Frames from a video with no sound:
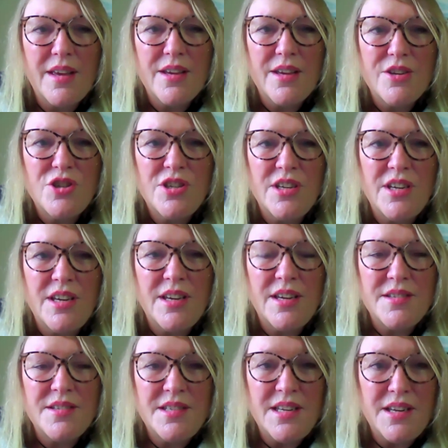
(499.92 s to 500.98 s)
She
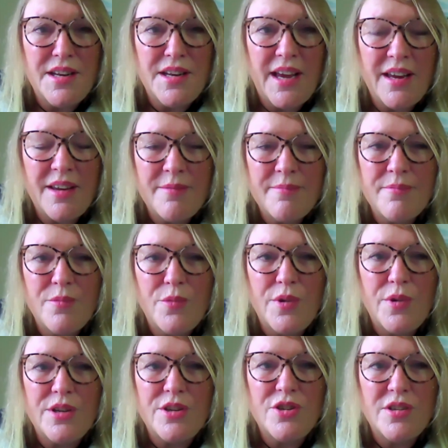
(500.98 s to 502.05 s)
is Dine,
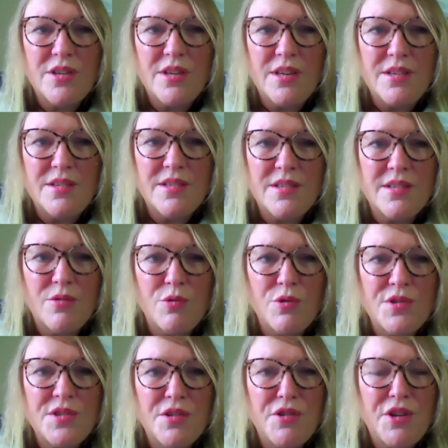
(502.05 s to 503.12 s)
which is
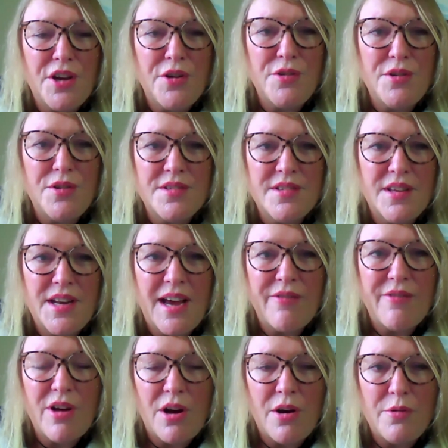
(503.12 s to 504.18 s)
also known as the
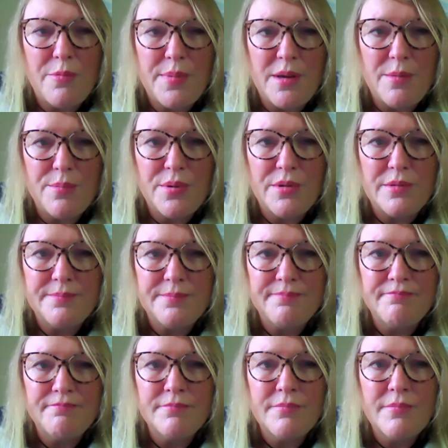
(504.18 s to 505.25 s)
Navajo people.
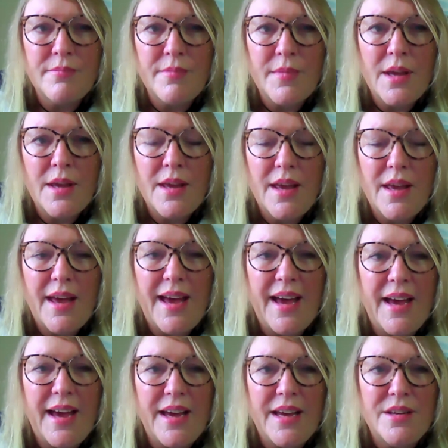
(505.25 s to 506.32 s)

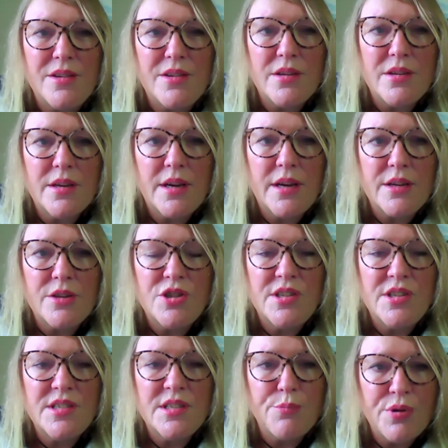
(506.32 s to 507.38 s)
And
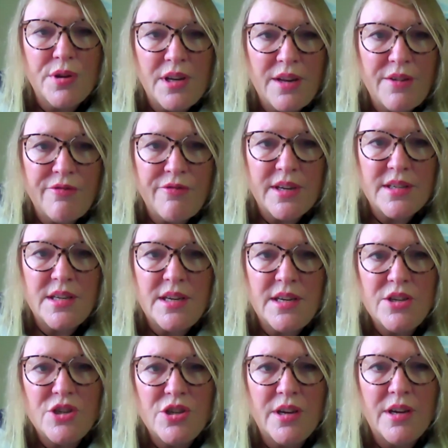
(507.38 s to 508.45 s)
she's a prolific
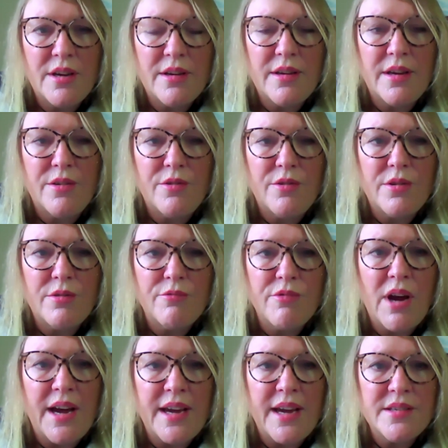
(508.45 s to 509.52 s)
teacher and
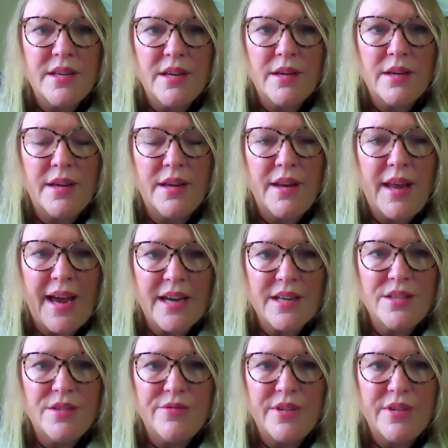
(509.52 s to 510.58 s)
writer and
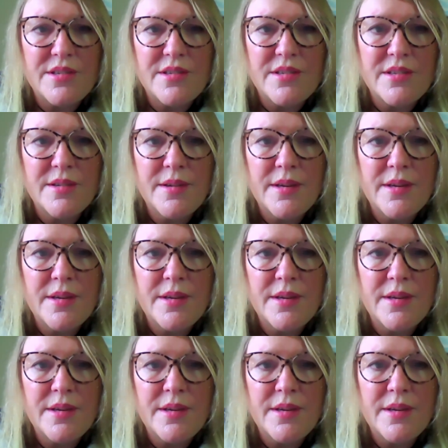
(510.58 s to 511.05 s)
activist.